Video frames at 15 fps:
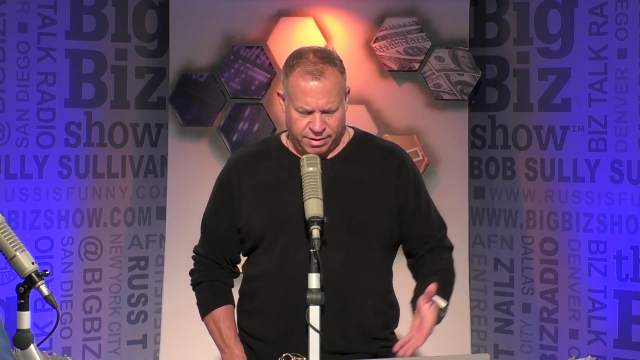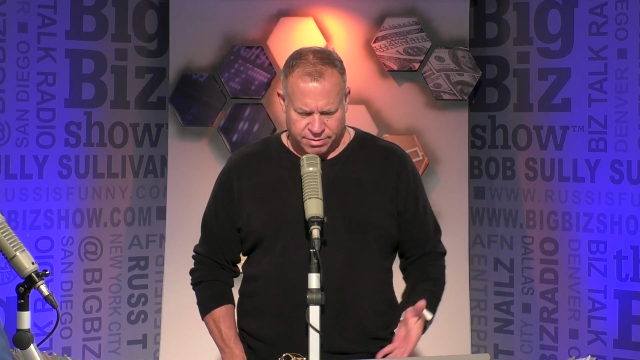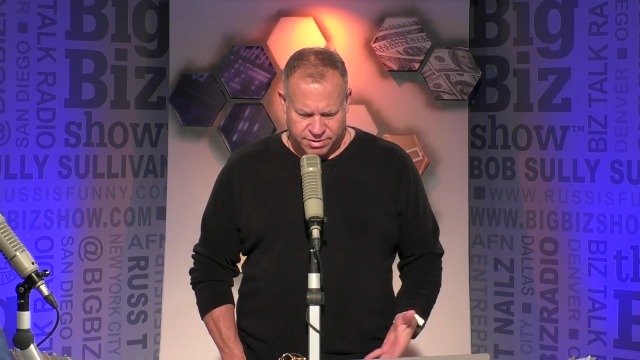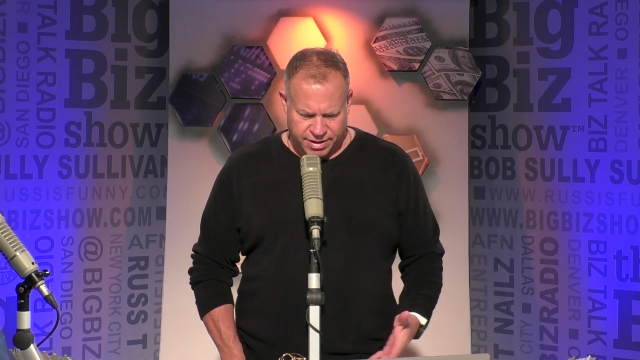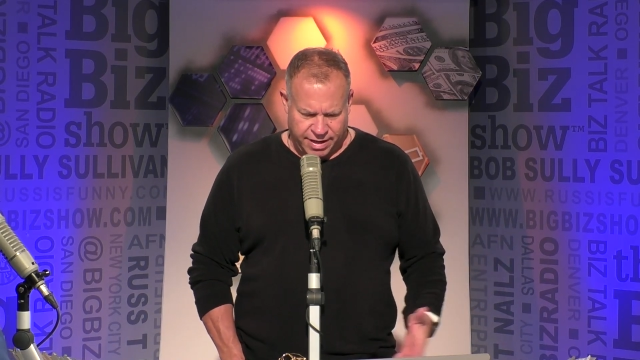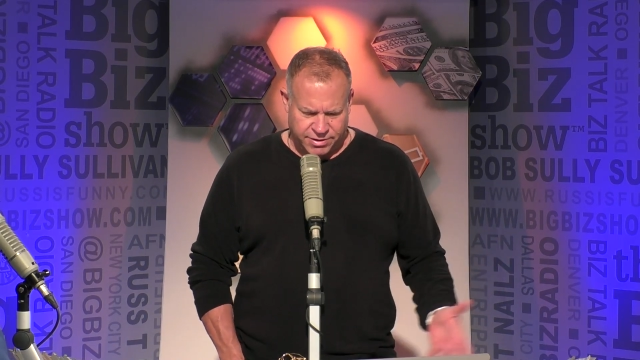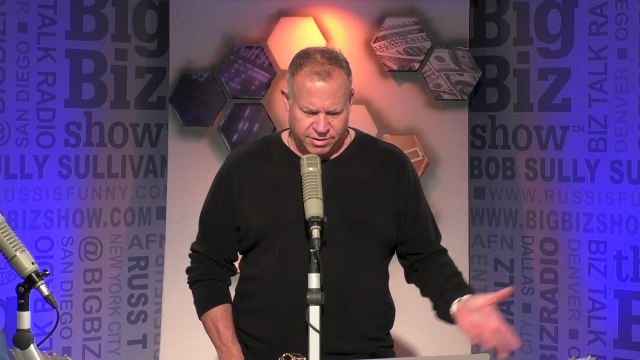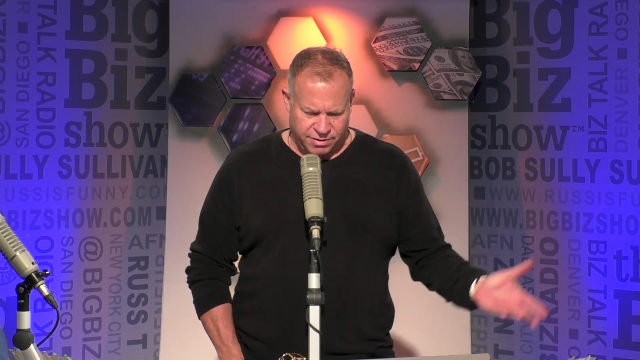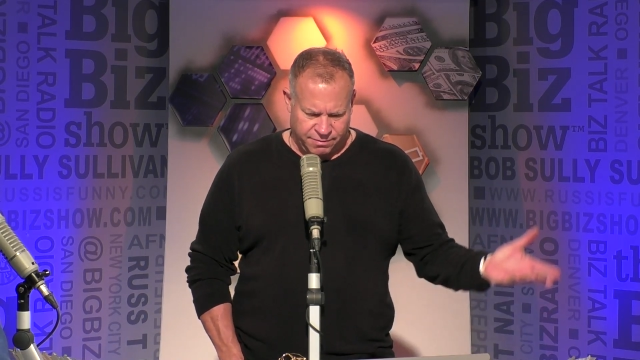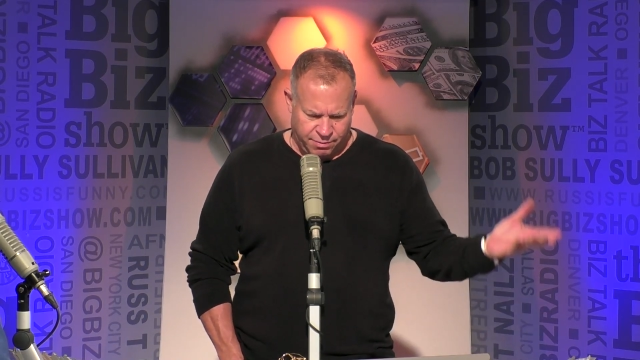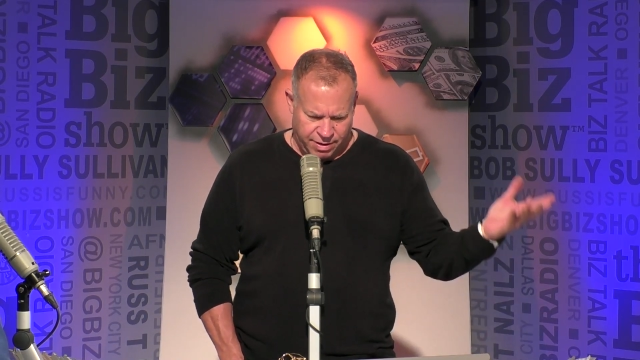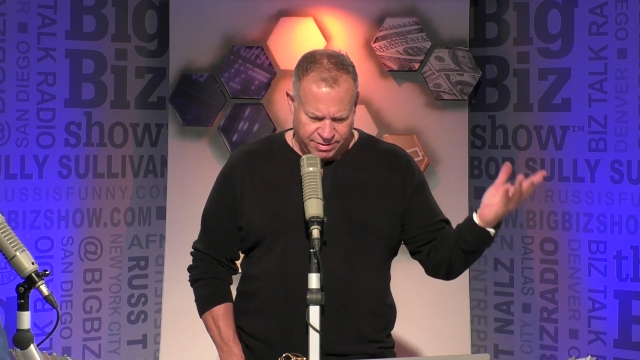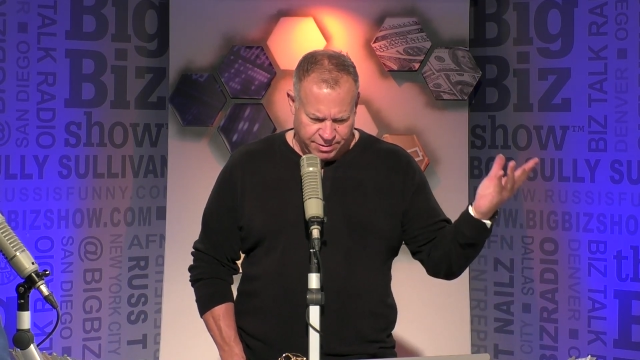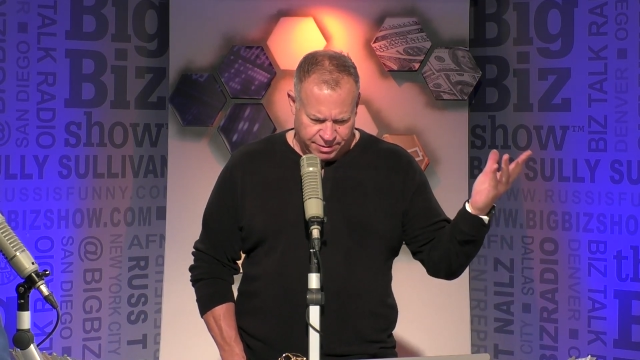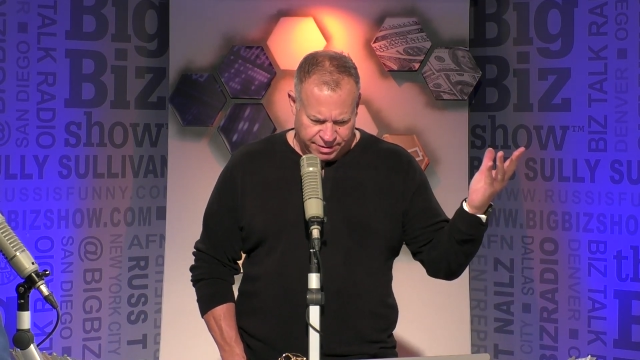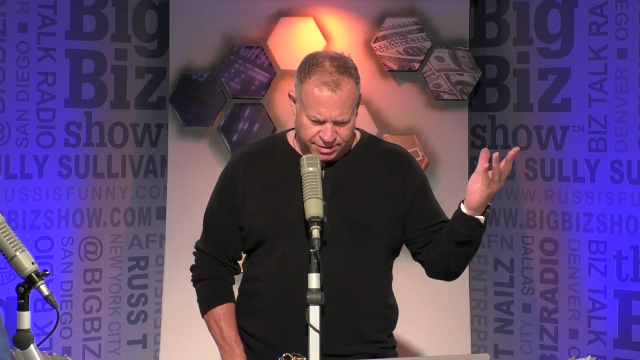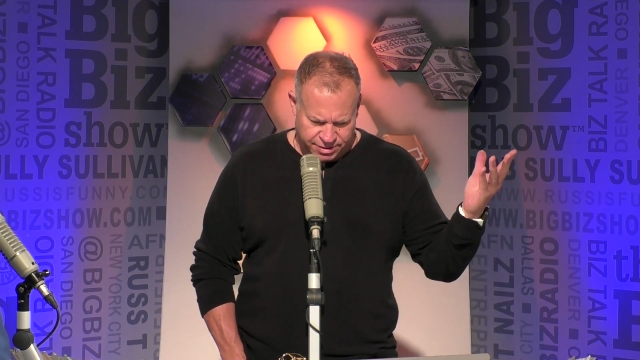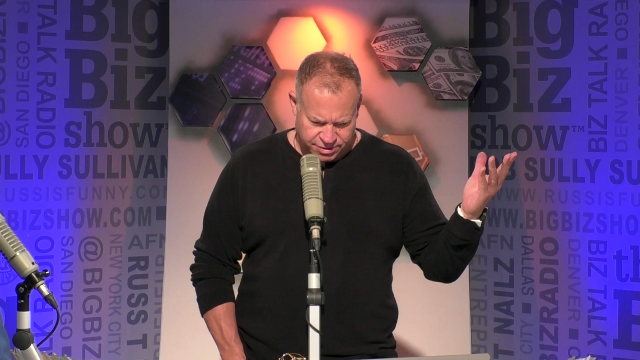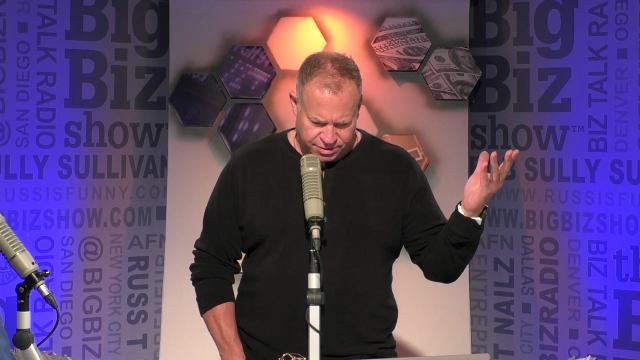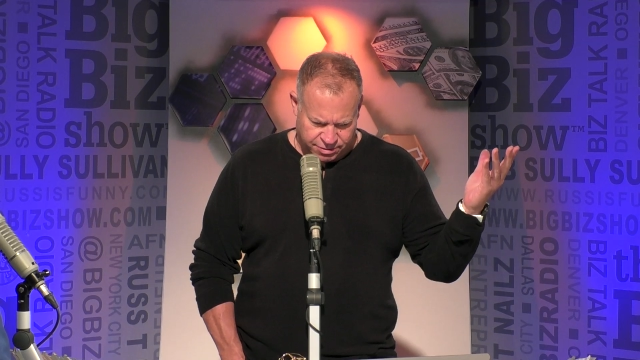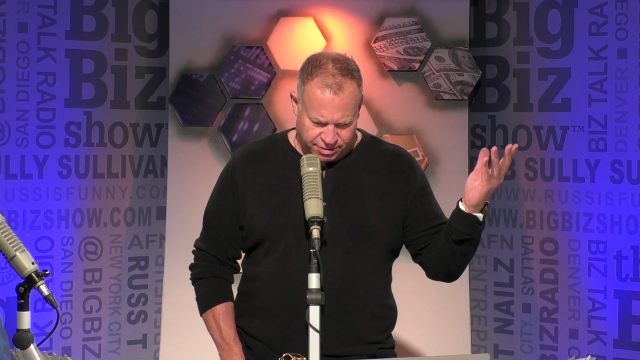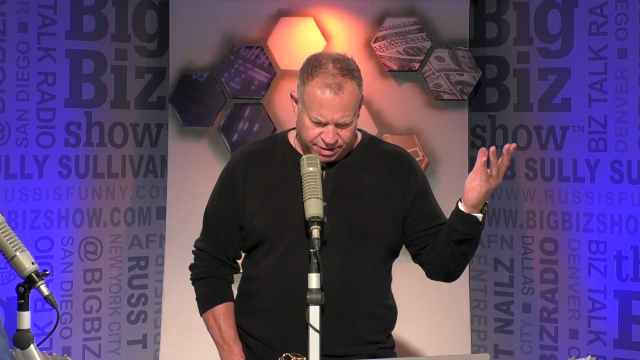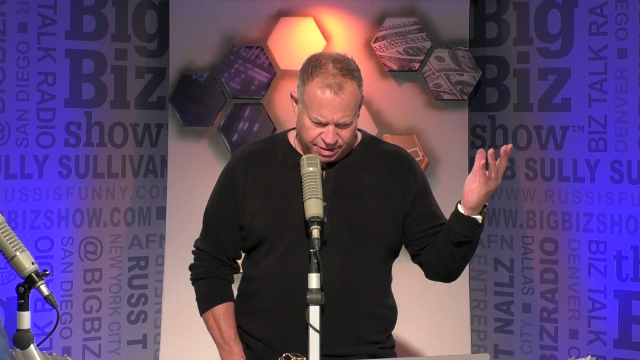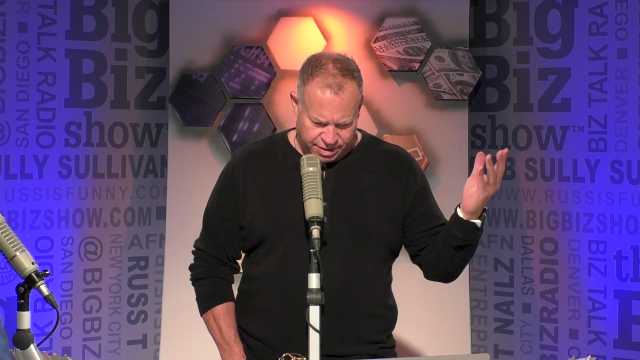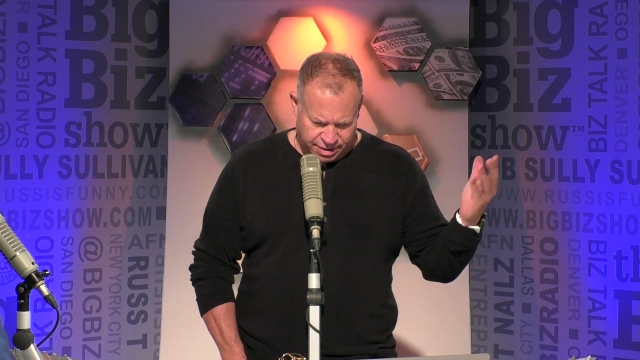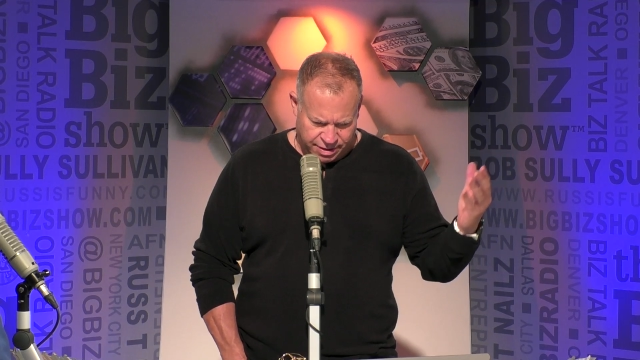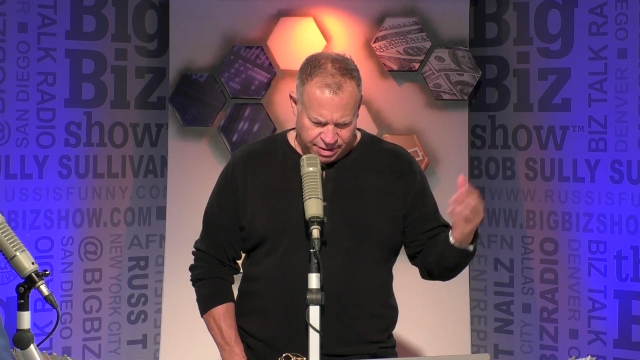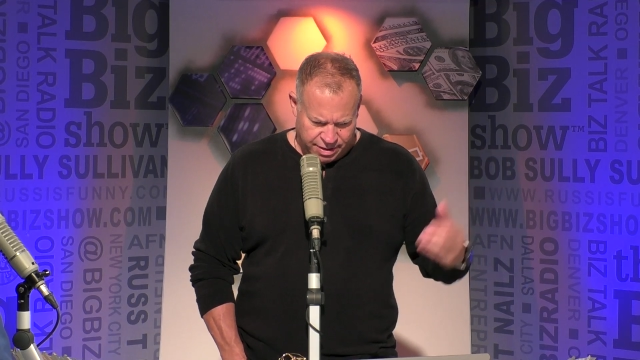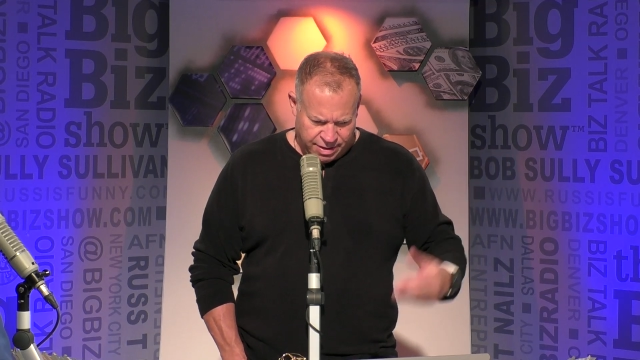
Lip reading: schedule of press releases going on